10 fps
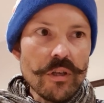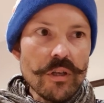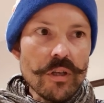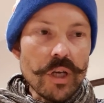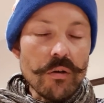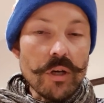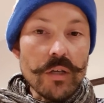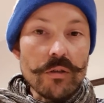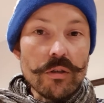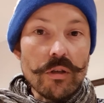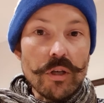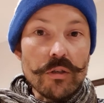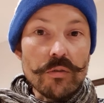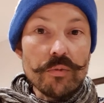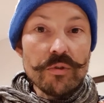Now, an online
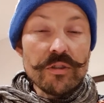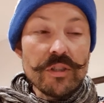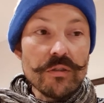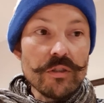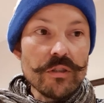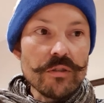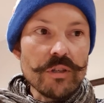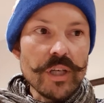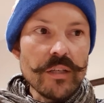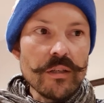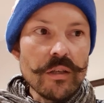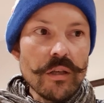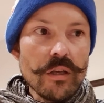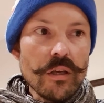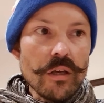community, on the other hand,
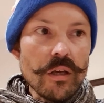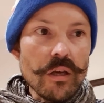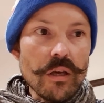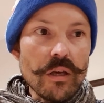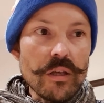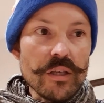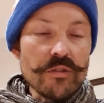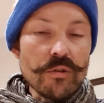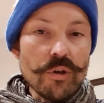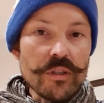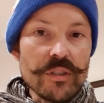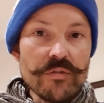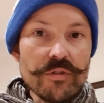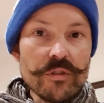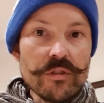is quite
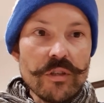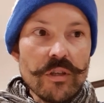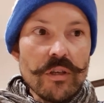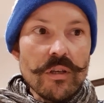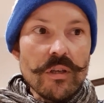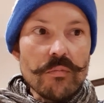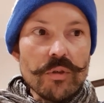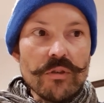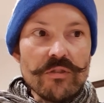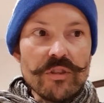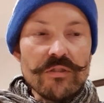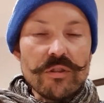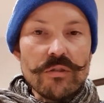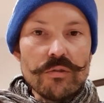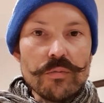different because these are
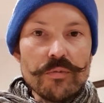groups